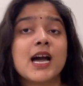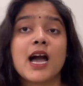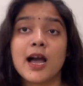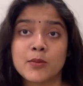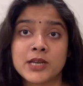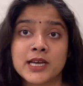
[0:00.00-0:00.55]

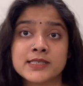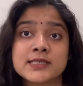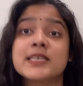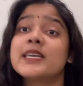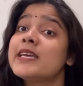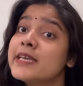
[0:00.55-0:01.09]
¿Hablas
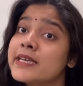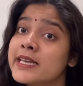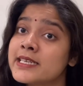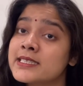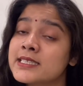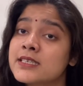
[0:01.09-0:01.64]

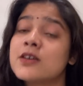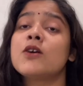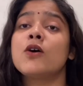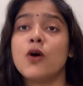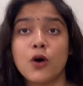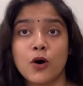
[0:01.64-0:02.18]
inglés?
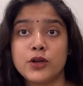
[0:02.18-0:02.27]
Or